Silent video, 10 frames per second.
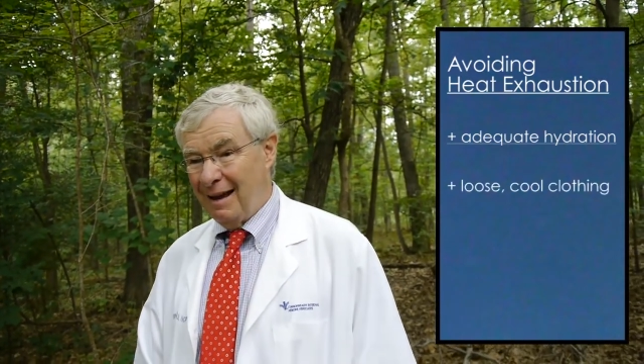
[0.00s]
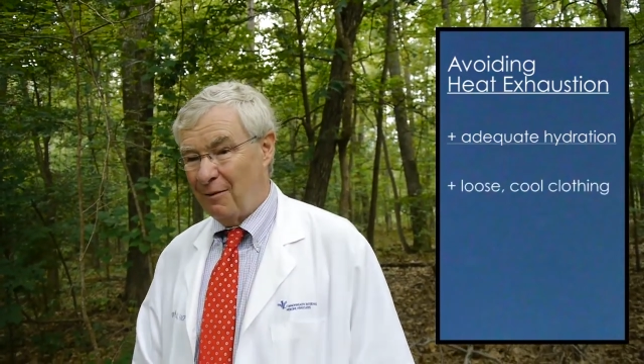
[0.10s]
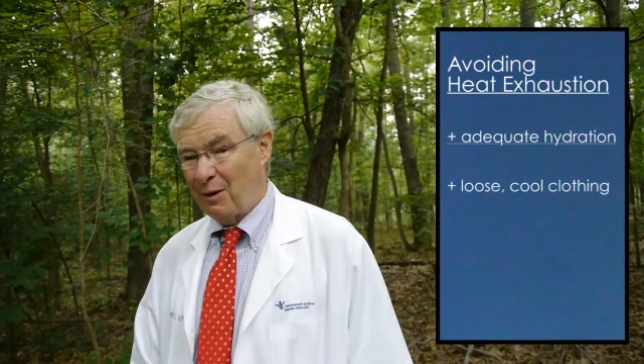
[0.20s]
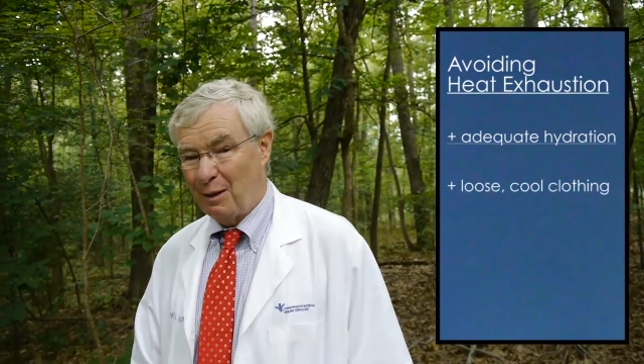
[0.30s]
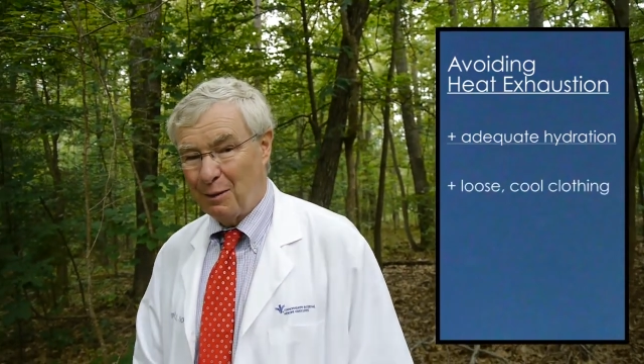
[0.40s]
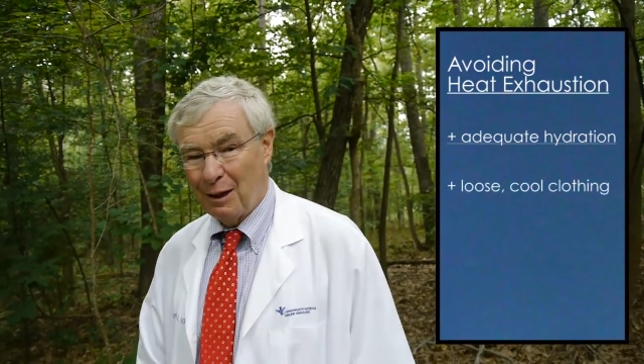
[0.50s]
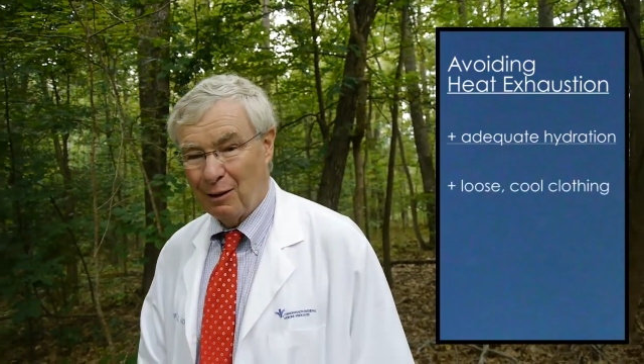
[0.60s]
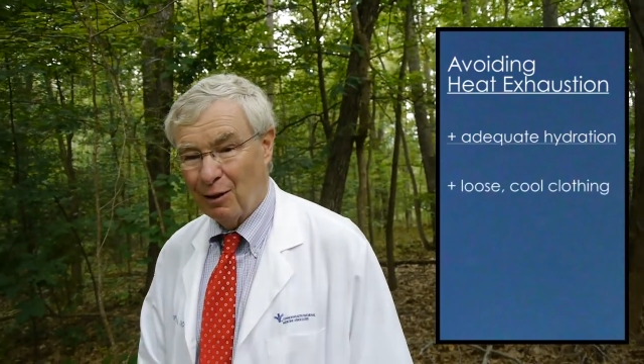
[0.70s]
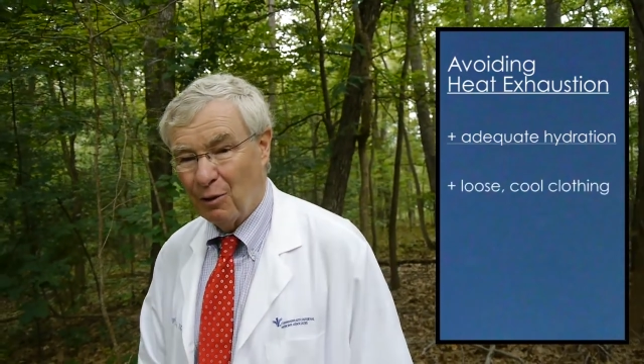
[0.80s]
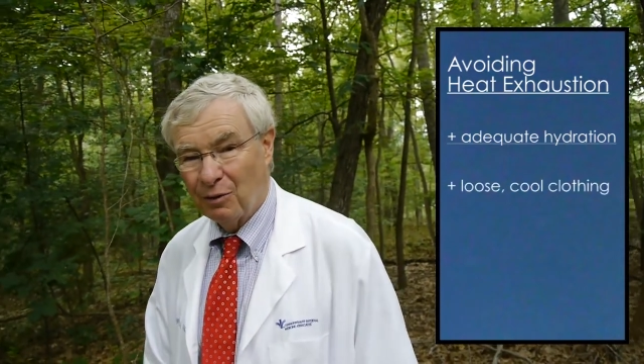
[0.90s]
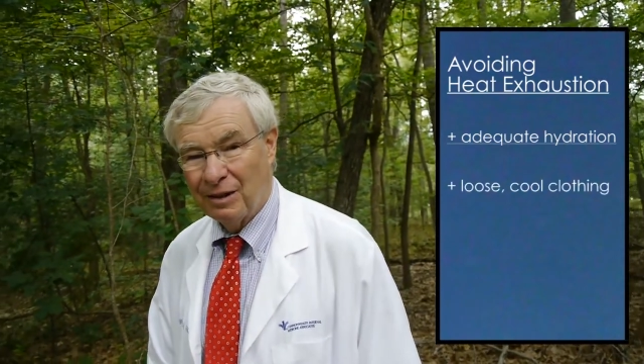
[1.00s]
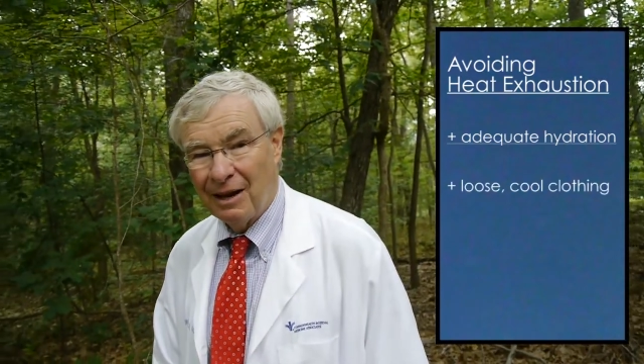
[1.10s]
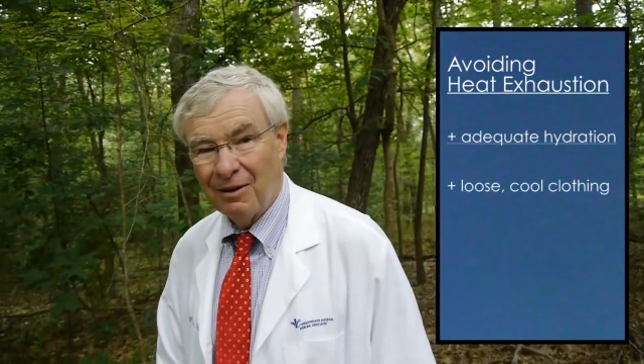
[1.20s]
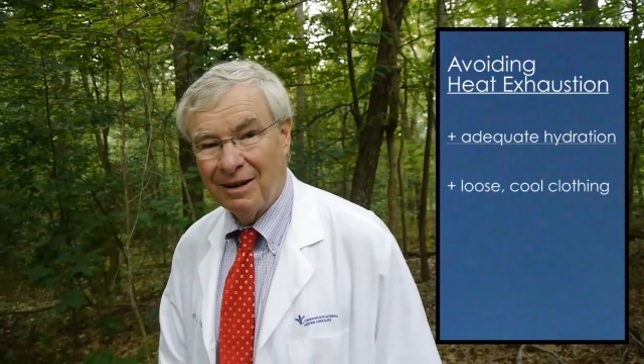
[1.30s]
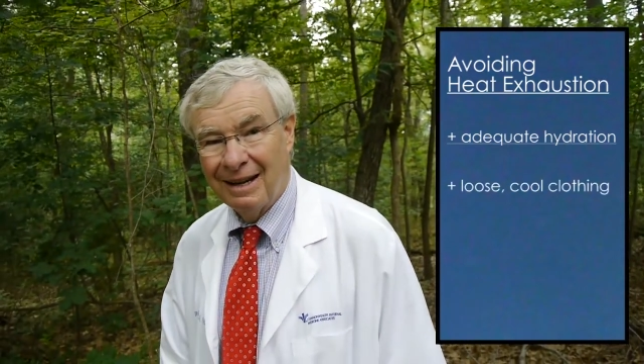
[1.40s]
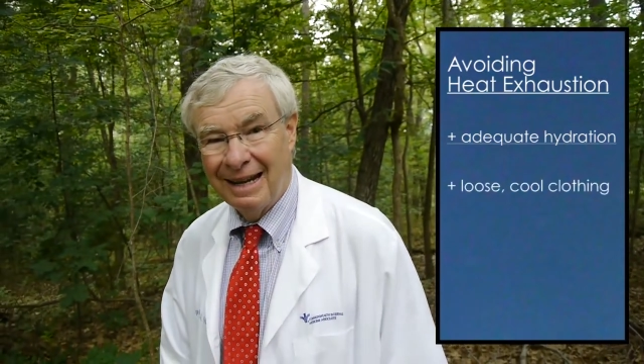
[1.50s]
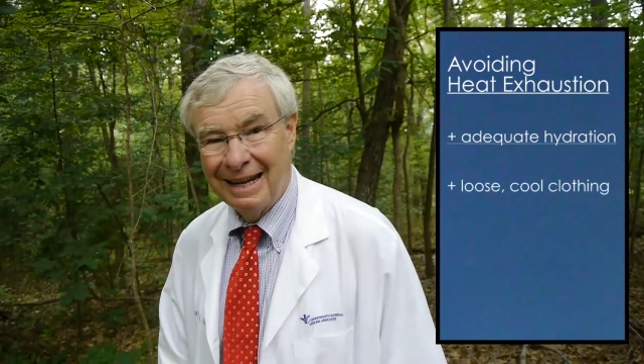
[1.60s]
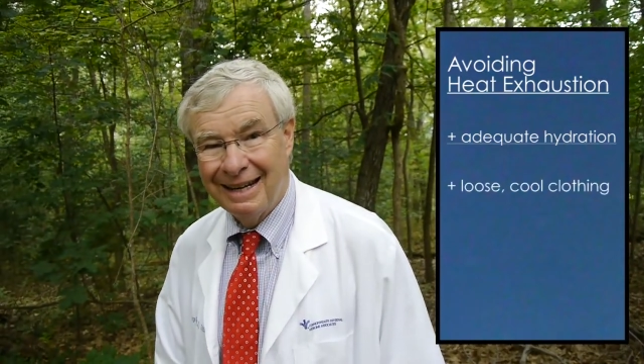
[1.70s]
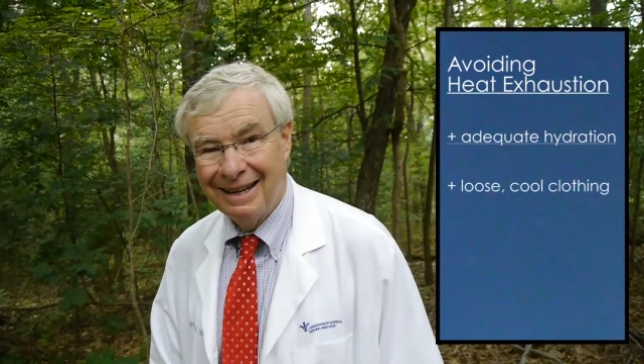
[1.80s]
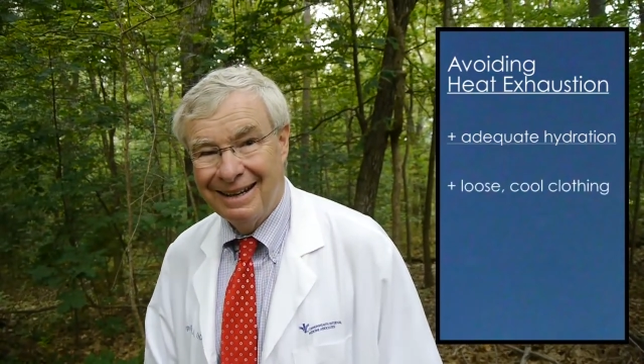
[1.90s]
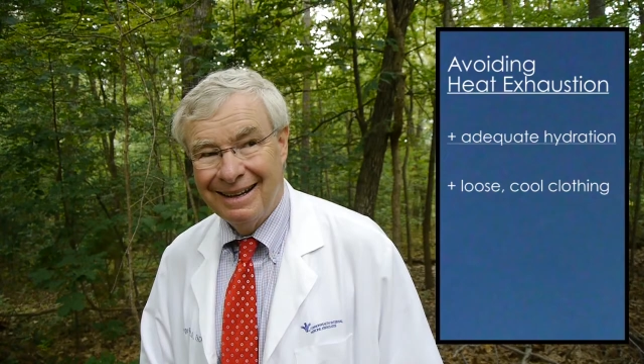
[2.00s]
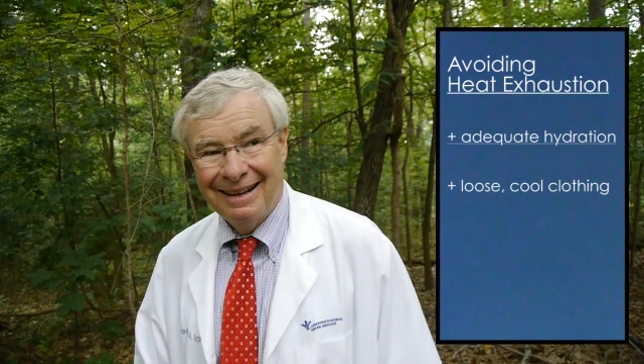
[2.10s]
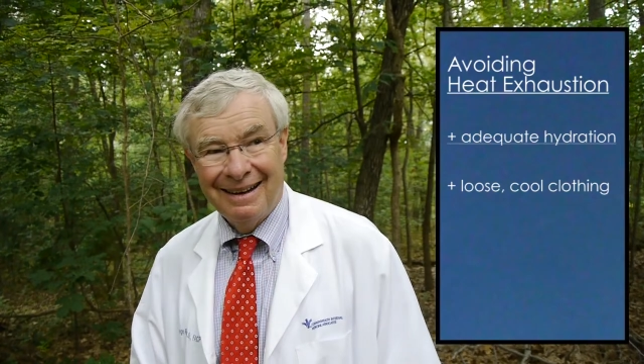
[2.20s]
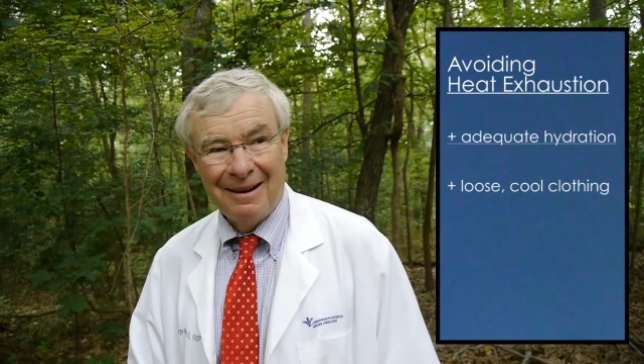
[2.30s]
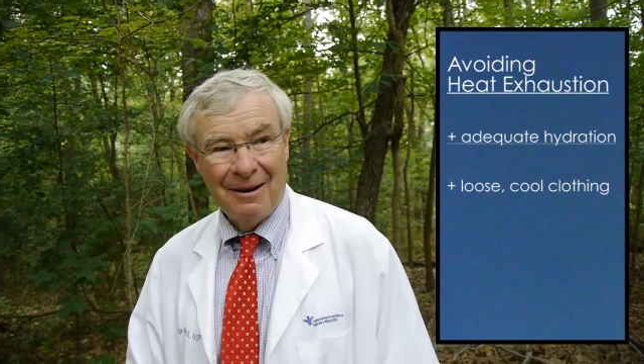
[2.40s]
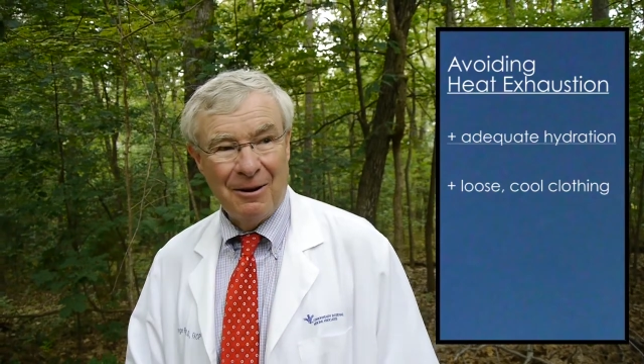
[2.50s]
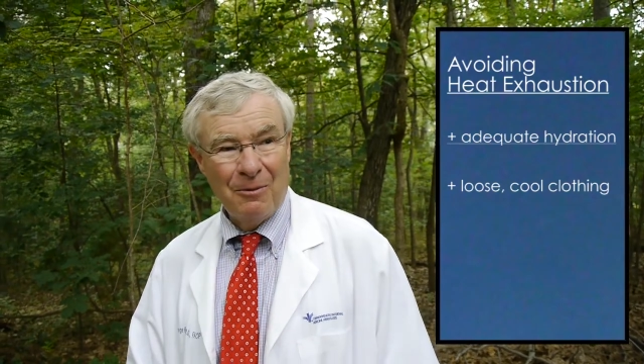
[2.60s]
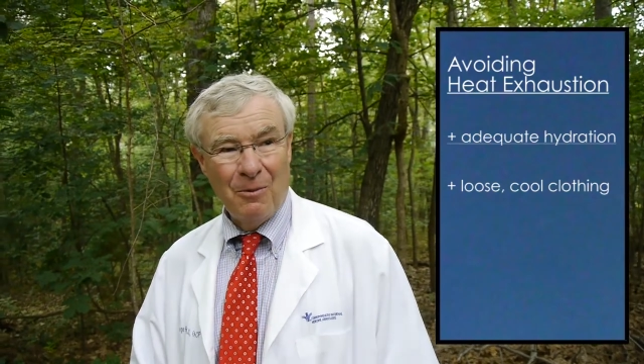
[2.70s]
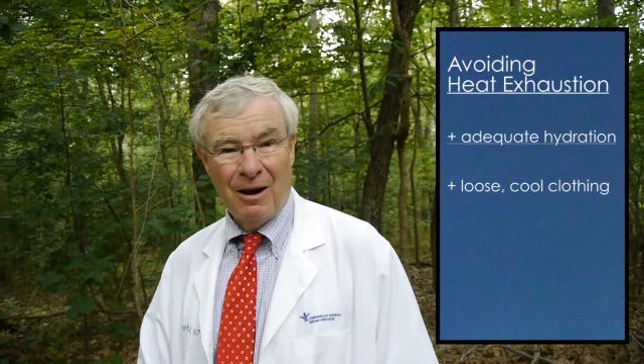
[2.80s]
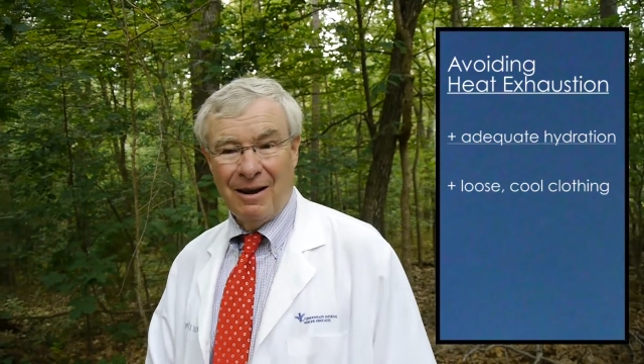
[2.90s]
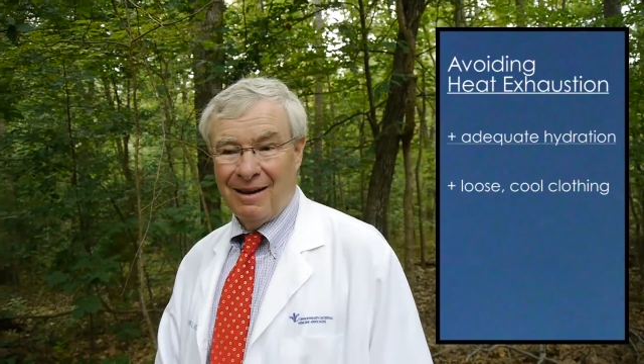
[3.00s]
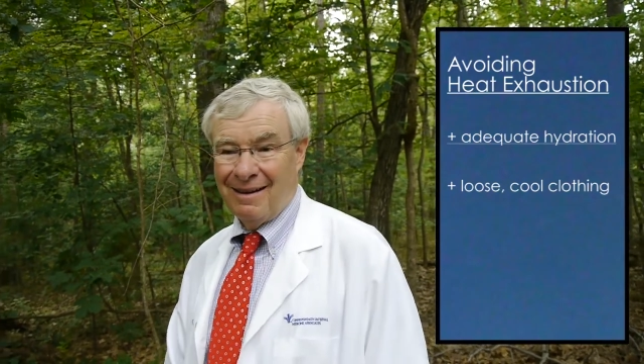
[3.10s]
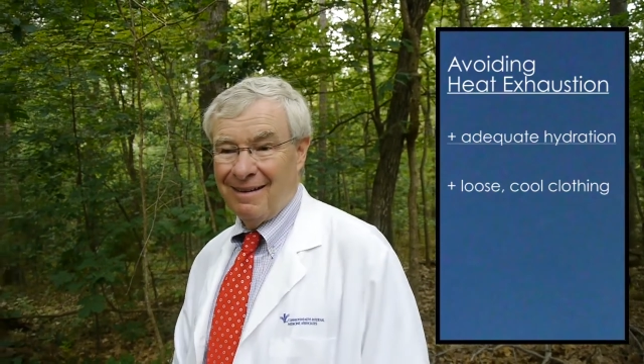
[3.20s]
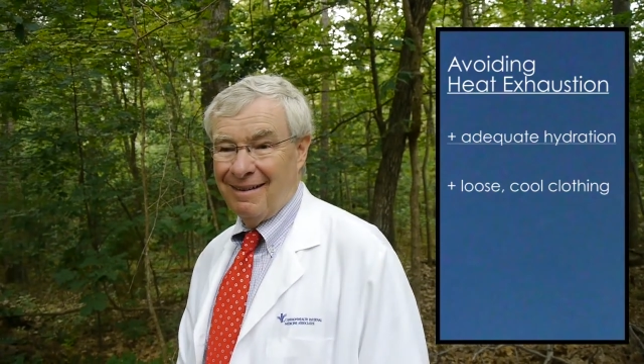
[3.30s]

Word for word: heavy thick clothes out in the heat. want to